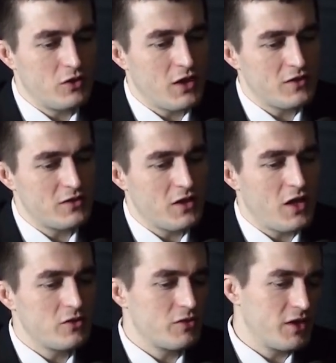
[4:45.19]
We're
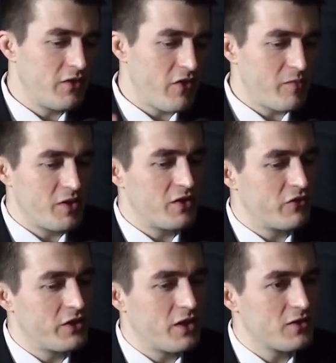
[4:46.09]
going to give everybody
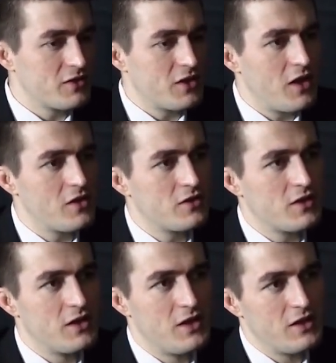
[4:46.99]

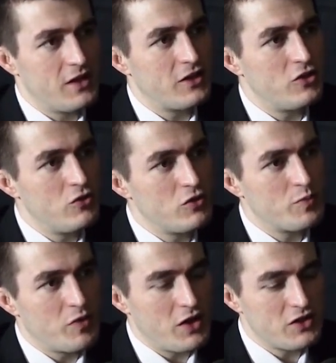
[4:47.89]
$3,000, like
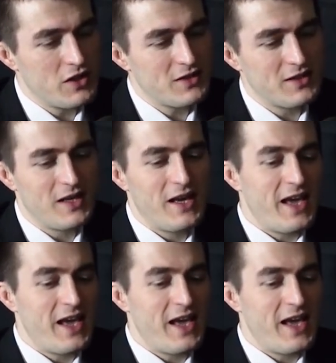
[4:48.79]
huge projects.